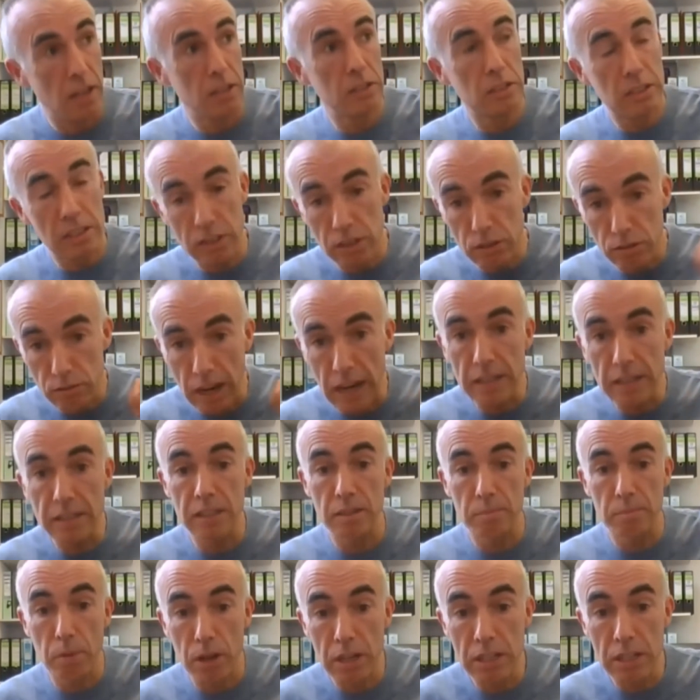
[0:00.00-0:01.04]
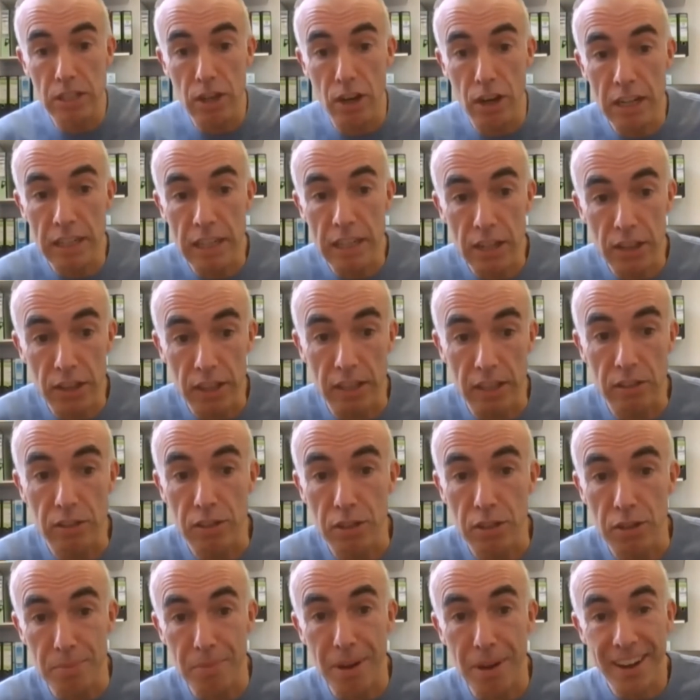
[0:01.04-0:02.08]
distracted by shiny things
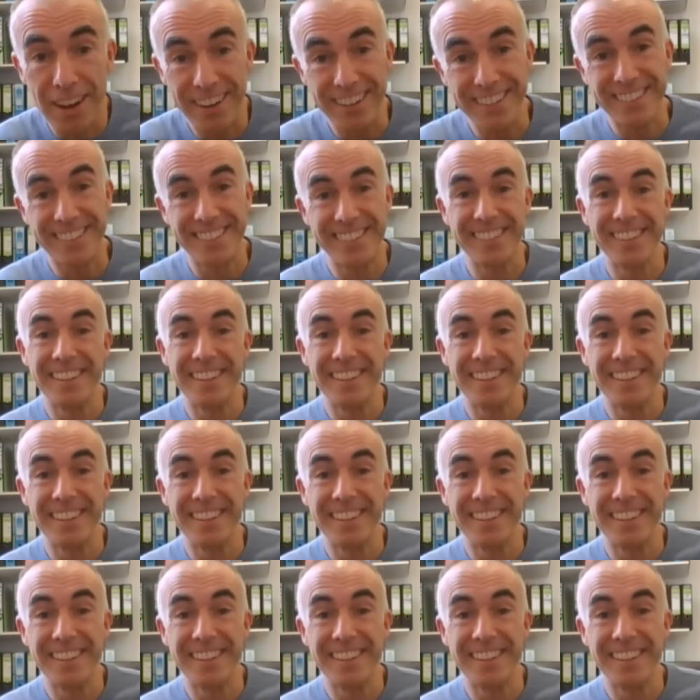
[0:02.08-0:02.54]
too much.